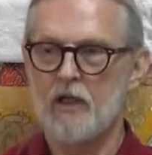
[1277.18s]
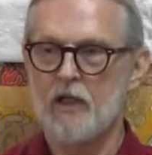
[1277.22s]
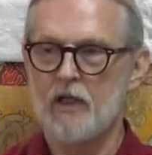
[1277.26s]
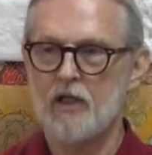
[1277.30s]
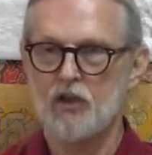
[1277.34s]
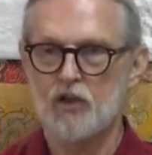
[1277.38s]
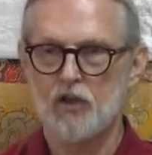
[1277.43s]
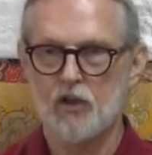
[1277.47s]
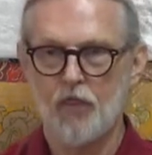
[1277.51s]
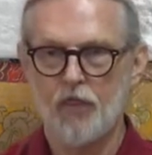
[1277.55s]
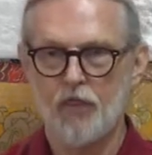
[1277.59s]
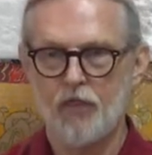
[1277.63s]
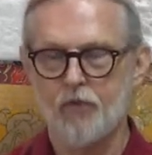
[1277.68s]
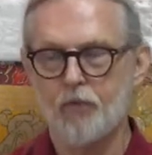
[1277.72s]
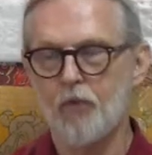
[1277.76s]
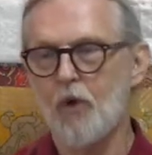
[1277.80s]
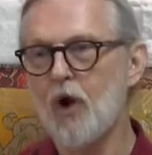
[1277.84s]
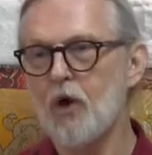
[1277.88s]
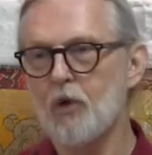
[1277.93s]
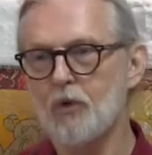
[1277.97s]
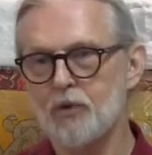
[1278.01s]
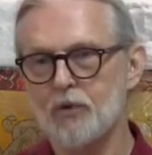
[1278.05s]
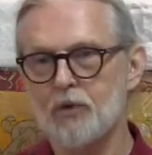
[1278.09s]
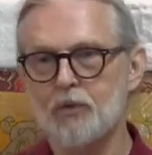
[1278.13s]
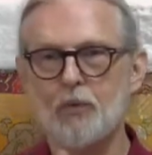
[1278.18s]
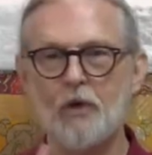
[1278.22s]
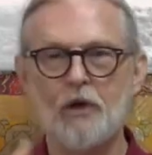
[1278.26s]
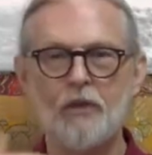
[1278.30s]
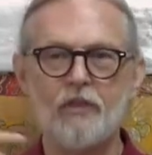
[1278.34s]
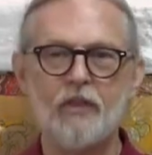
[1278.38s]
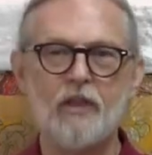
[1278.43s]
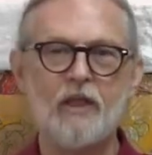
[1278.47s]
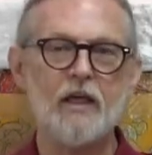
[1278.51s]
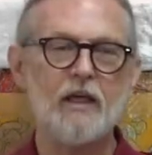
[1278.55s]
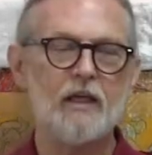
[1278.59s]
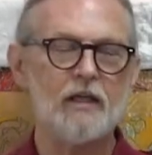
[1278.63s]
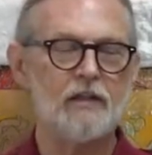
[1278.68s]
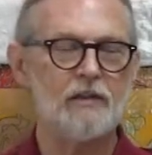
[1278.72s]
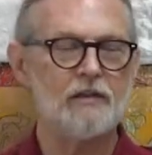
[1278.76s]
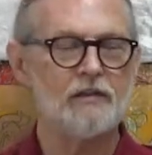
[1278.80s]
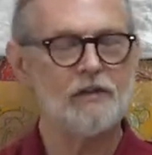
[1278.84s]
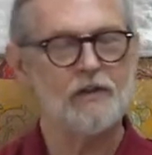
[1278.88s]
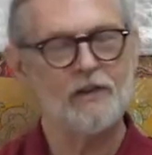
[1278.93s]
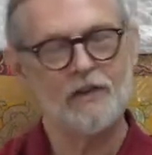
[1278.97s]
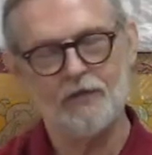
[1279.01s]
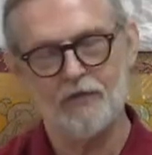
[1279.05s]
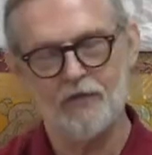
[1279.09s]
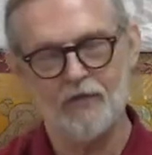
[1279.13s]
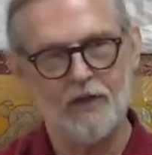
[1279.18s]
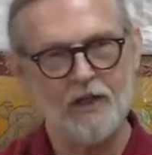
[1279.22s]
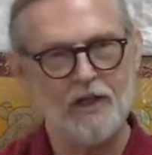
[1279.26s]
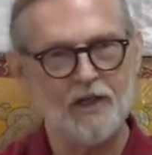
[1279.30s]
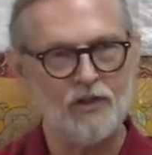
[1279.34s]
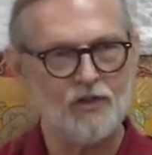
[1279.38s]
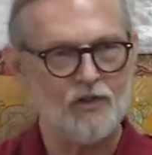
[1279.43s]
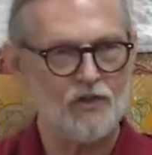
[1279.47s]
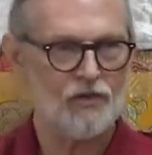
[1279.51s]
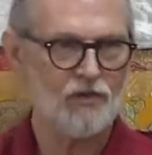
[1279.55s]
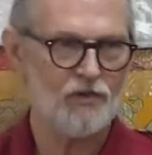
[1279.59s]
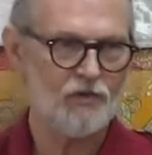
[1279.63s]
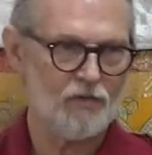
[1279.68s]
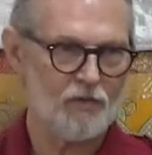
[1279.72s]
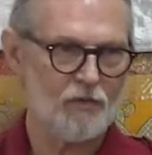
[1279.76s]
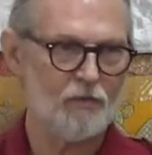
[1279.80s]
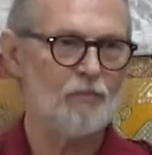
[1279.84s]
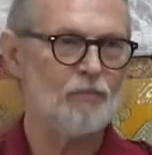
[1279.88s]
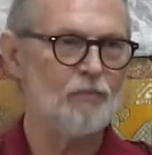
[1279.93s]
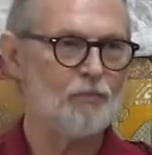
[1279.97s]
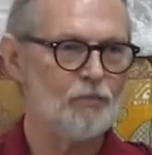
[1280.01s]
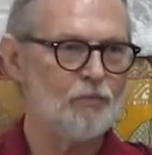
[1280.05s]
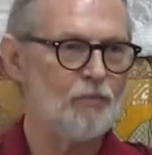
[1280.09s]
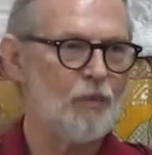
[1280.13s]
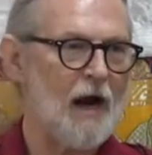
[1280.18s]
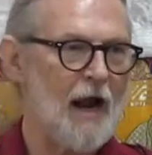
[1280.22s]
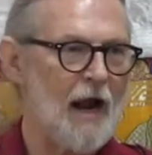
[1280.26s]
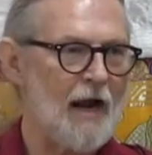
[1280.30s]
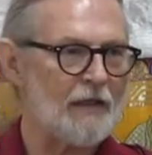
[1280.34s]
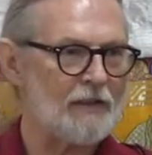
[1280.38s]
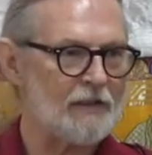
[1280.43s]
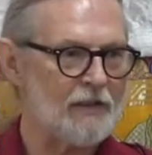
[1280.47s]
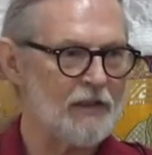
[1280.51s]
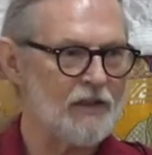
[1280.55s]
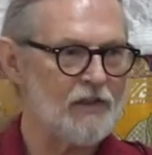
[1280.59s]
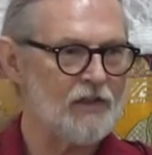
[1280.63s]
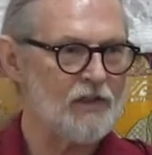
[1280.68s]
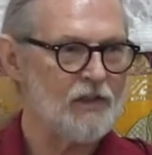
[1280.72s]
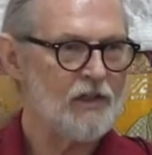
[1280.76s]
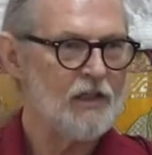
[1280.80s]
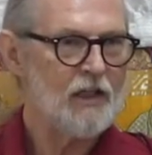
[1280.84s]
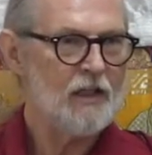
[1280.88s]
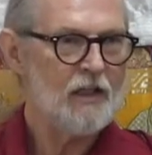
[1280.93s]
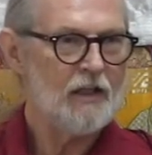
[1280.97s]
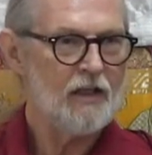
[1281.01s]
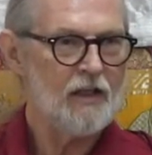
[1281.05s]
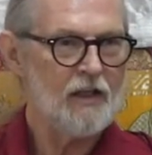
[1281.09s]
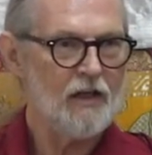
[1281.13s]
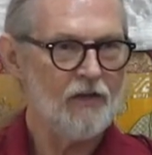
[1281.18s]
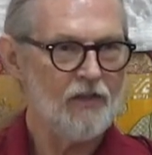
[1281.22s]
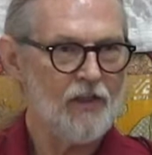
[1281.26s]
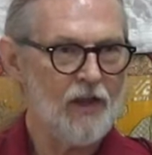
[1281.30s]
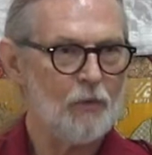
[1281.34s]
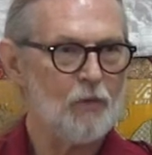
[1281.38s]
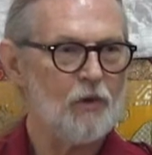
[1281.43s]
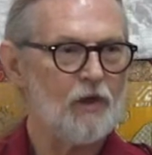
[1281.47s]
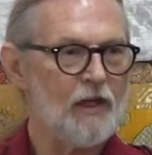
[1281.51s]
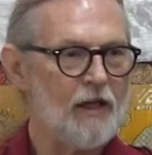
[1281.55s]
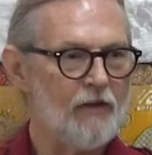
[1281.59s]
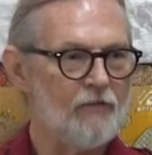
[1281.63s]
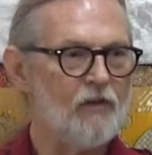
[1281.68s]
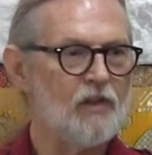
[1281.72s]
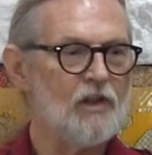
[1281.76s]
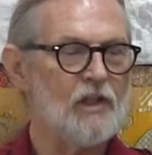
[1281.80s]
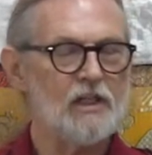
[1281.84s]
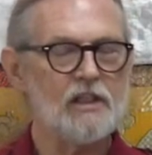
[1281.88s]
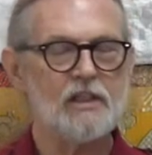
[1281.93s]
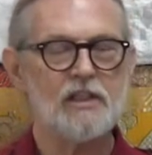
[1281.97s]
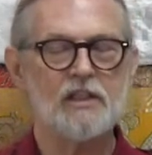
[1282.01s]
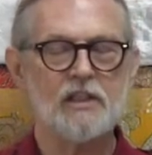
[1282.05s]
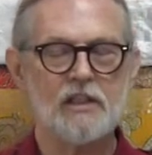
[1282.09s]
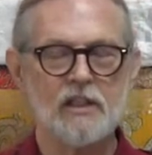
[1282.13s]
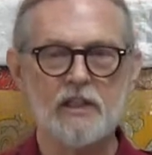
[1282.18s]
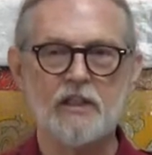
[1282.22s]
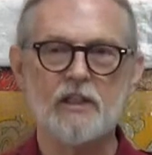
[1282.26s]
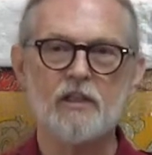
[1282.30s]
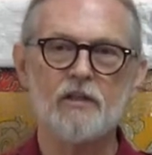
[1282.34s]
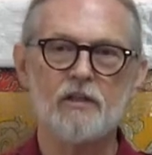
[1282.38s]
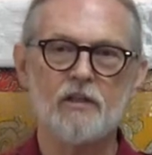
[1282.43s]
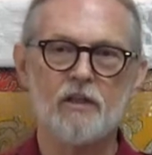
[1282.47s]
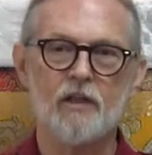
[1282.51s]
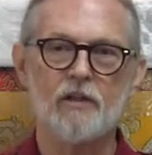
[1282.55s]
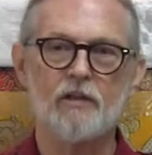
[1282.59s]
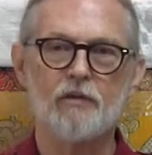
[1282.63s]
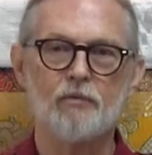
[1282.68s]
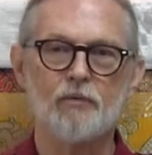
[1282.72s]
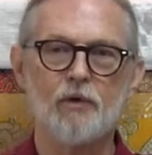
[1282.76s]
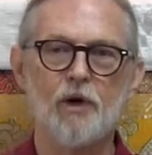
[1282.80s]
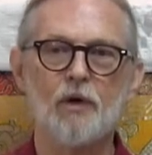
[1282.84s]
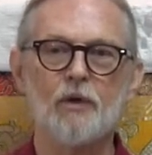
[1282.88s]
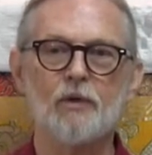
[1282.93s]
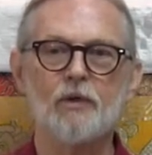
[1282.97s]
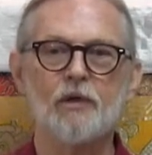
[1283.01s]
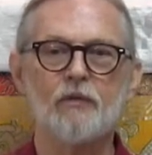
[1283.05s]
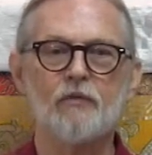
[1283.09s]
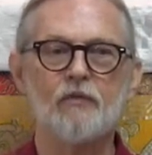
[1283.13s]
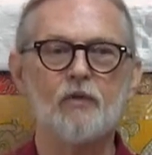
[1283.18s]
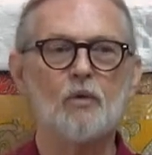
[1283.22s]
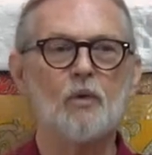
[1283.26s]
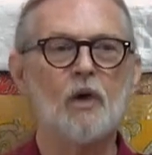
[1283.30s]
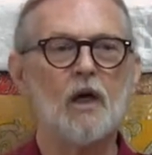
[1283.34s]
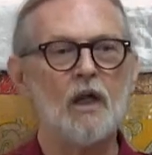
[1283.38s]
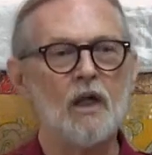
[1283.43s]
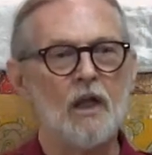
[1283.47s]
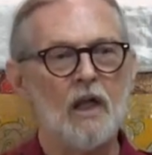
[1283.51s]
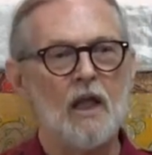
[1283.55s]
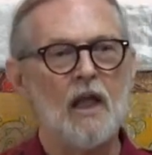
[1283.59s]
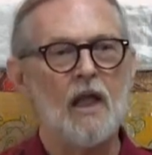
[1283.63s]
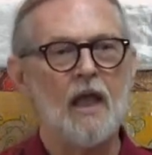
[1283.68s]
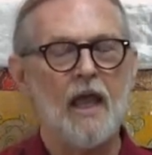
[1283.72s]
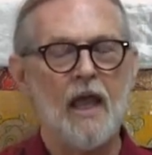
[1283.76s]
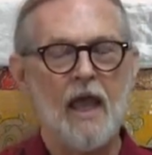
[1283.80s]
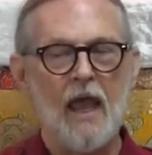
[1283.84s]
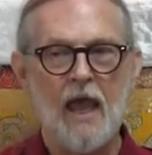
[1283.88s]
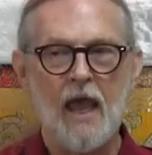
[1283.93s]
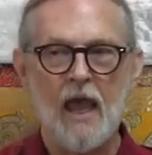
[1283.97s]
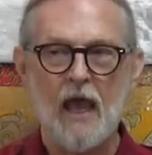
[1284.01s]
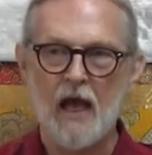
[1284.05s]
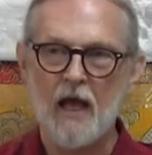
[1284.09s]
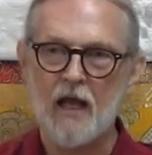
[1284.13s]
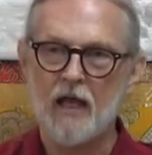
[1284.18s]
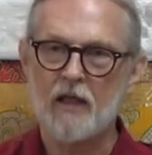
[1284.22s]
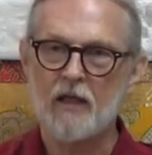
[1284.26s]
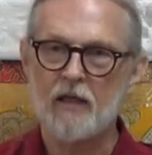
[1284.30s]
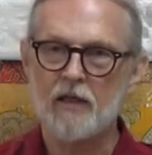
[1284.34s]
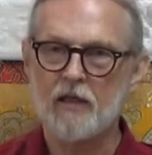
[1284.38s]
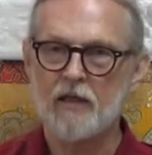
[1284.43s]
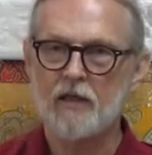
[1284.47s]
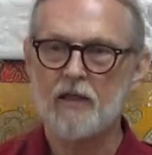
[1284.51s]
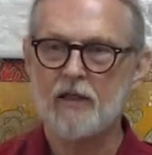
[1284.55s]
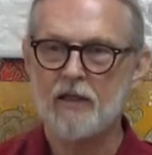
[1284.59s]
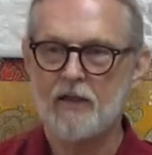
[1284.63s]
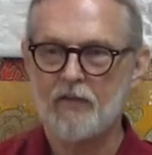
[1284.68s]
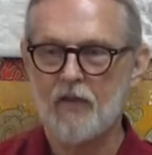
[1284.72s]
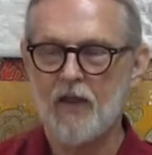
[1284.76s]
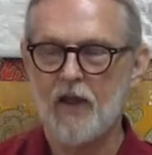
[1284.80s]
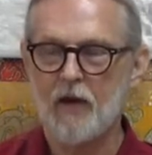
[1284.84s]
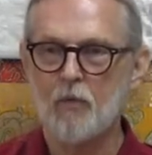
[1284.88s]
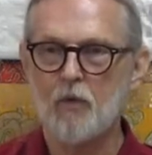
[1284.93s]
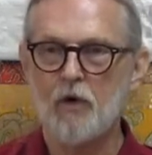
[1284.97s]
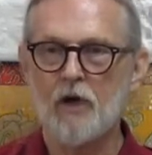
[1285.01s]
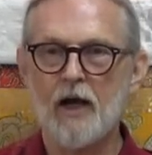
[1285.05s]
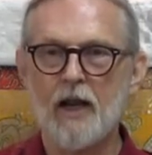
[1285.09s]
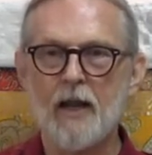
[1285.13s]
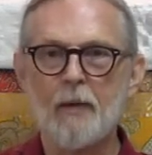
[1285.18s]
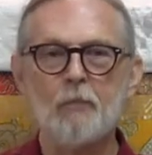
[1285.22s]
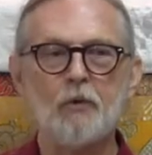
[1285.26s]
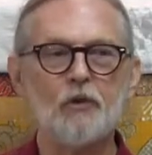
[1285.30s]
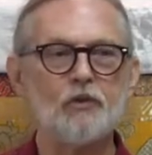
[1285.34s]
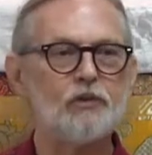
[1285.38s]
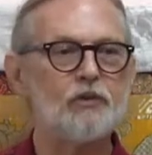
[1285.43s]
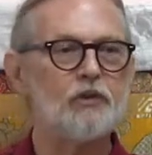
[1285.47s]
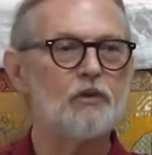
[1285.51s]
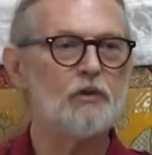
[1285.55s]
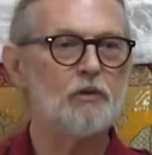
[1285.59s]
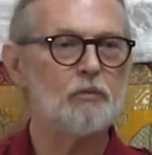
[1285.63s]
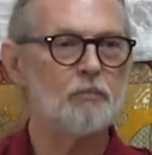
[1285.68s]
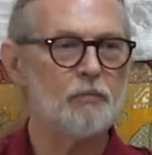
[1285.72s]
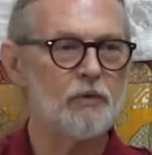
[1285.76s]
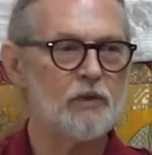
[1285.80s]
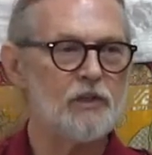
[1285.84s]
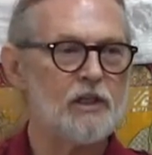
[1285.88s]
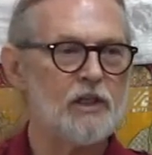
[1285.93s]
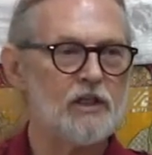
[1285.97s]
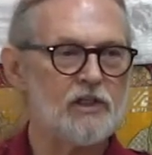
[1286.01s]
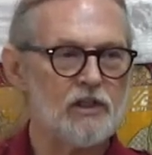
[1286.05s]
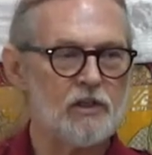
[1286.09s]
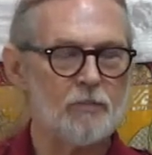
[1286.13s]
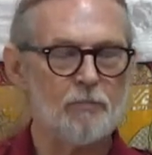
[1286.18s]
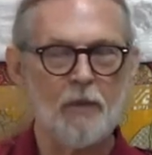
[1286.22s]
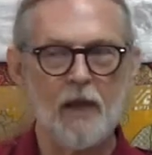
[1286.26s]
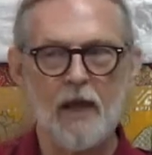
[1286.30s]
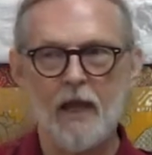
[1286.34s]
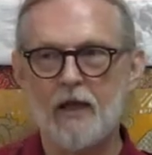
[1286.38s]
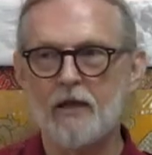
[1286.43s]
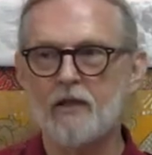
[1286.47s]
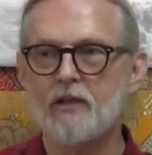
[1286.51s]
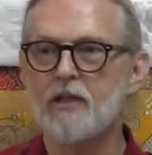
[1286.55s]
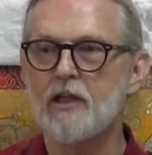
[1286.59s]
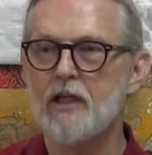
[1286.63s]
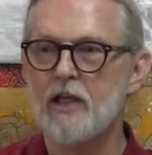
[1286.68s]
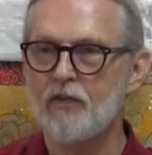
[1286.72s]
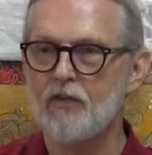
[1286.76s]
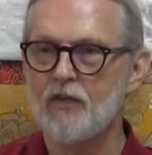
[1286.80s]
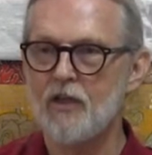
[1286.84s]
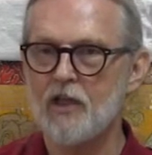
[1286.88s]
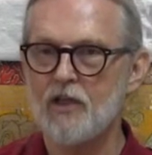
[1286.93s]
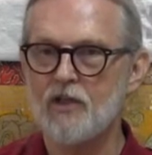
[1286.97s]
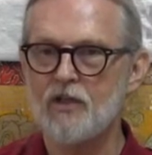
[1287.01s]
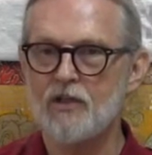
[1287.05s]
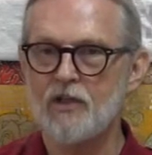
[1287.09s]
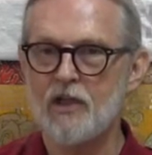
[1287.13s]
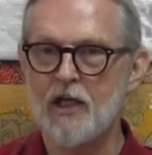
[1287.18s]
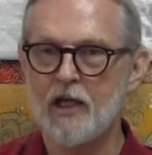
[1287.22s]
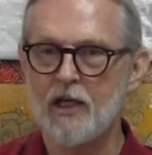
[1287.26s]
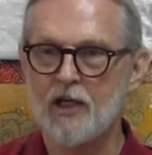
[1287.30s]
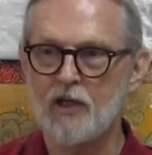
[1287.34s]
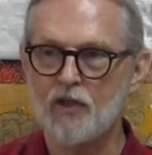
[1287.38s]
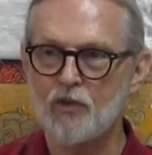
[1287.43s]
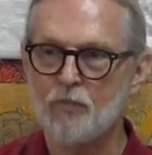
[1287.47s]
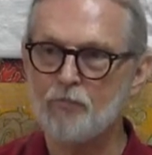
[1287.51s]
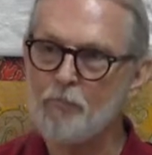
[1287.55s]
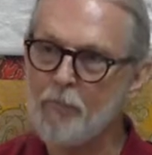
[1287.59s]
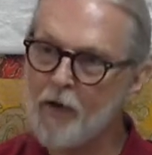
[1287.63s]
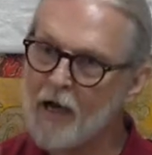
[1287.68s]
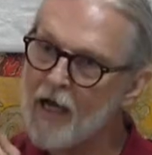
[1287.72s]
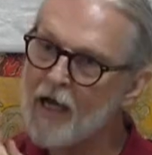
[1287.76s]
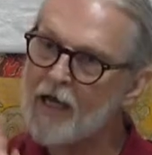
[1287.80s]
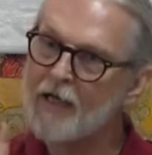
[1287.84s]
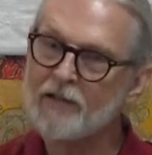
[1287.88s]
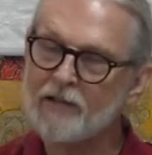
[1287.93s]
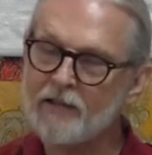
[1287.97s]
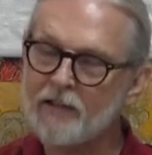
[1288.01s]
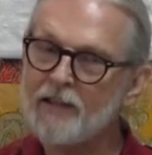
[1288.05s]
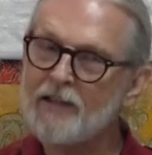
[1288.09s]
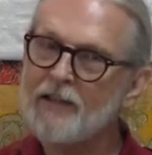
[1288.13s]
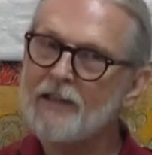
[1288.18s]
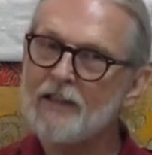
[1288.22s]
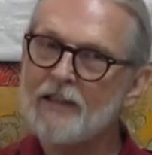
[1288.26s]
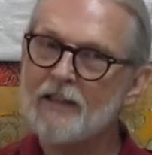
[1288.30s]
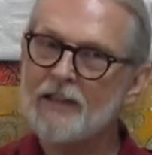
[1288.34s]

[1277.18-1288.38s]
enthroned within this practice, they were given this seat, the throne, if you will, and they were able to participate in these things, but